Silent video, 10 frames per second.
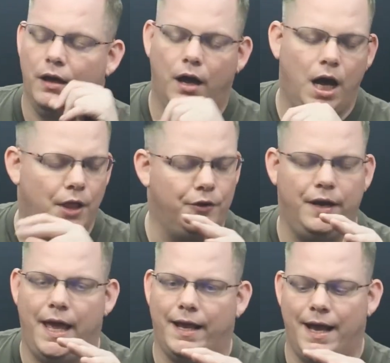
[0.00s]
other than
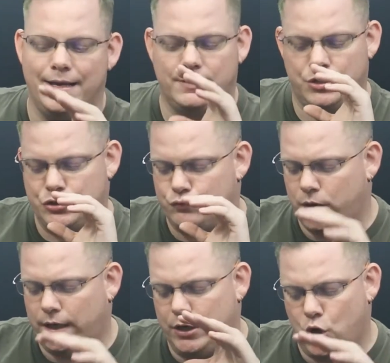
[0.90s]
that, guys, there's
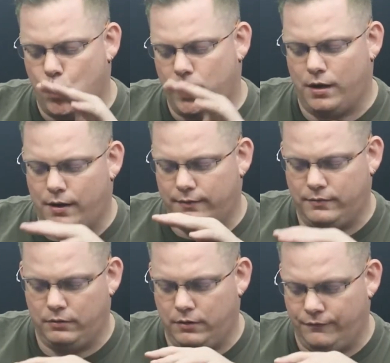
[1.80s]
really no cons
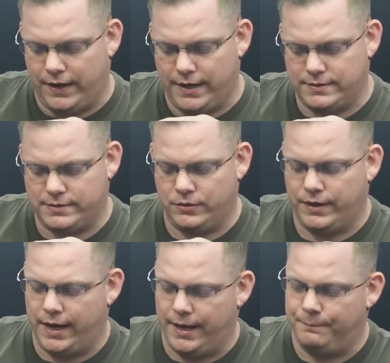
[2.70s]
to the device,
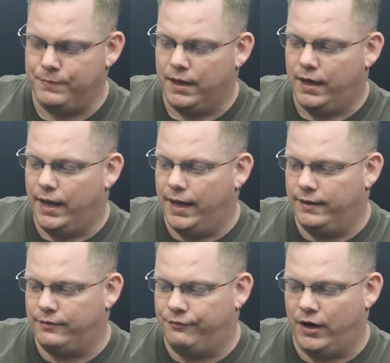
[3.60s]
okay?
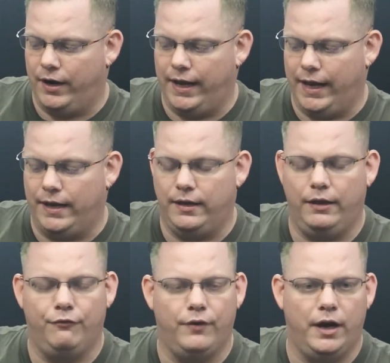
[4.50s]
It's very
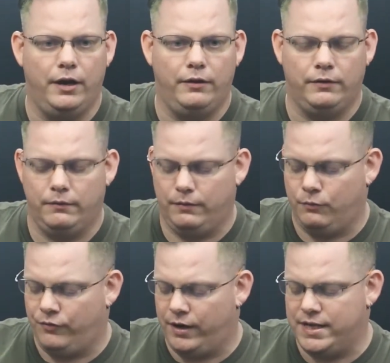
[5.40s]
handy,
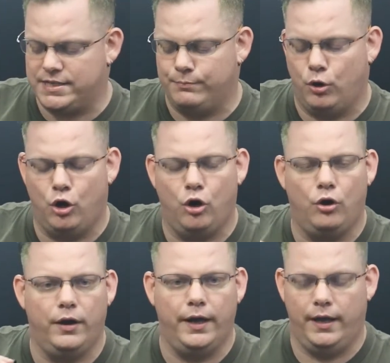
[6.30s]
very
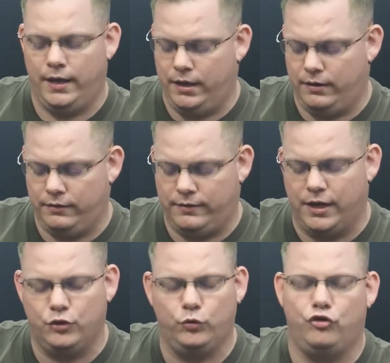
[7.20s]
small. It
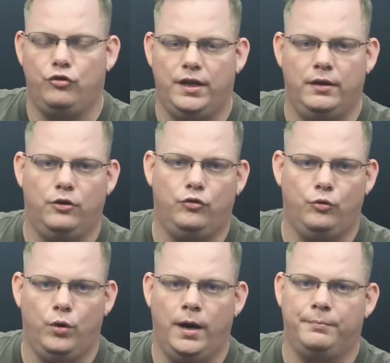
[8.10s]
does what you needed to
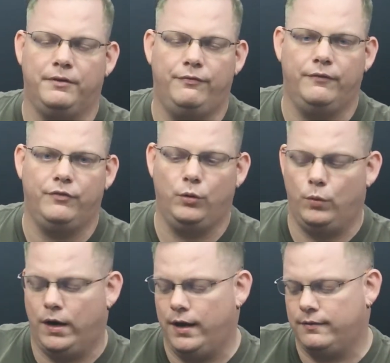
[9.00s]
do, up to 50
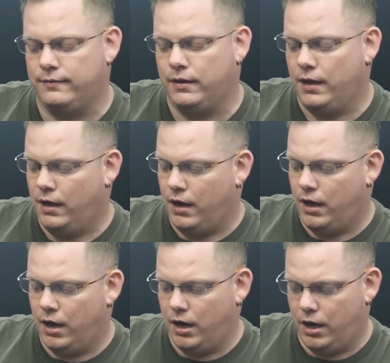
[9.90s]
watts.
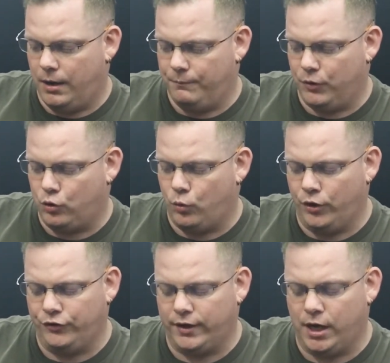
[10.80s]
The
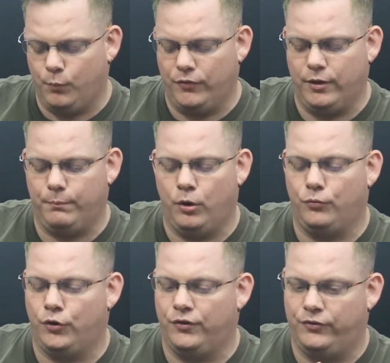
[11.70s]
coils that come with it, both
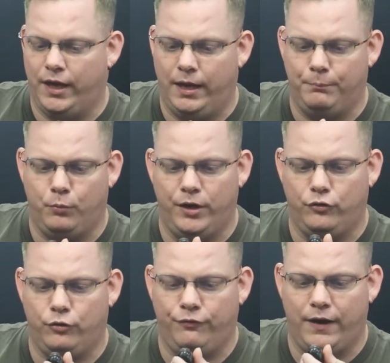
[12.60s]
are the same
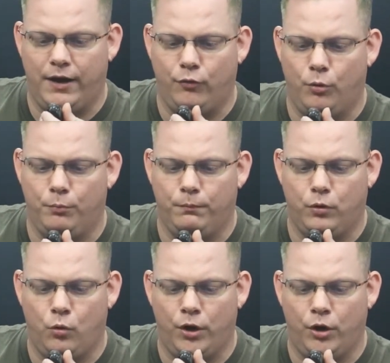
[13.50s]
0.25 ohm
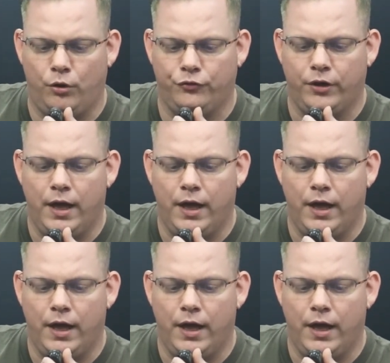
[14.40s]
coils.